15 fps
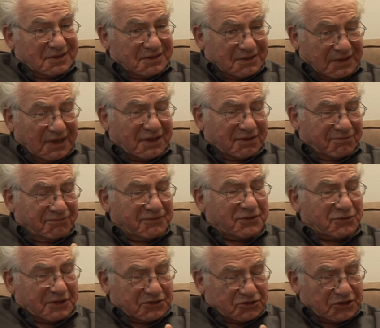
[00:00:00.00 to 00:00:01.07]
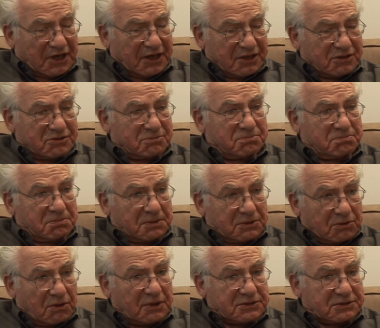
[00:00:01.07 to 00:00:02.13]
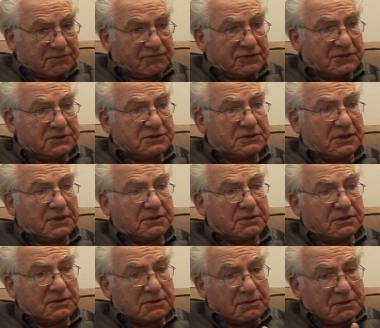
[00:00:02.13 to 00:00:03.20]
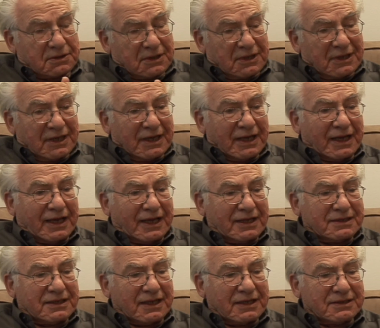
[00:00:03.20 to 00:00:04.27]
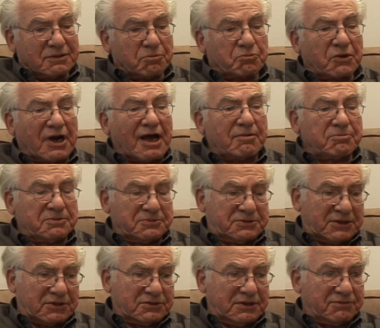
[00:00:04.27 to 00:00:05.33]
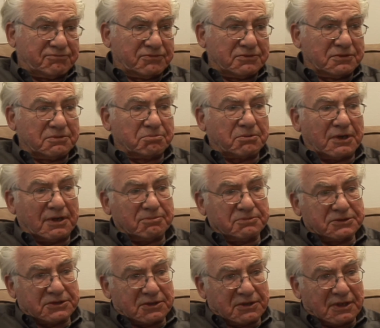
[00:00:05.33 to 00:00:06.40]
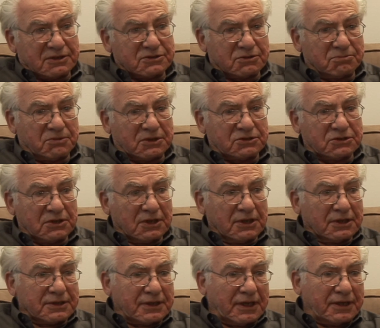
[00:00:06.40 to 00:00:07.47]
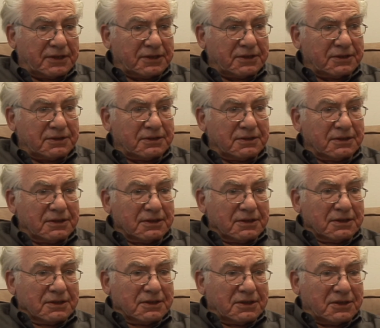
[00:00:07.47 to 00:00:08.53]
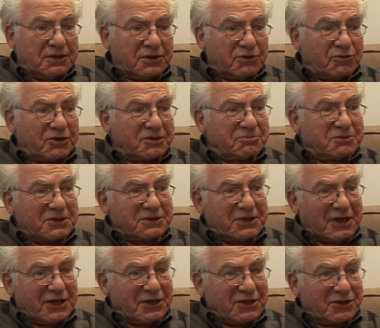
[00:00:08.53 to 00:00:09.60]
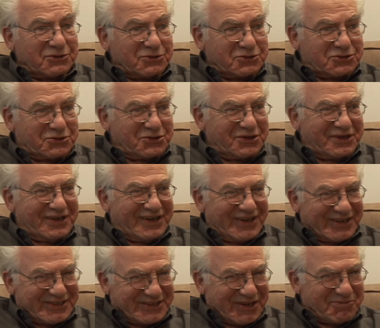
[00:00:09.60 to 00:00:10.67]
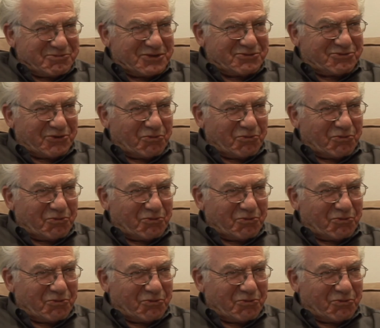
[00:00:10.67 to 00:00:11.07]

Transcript: yeah, the field has changed because of this, mm-hmm. and, the, and, and the problems are different. The problems are not so much getting the hearing, but getting understood and accepted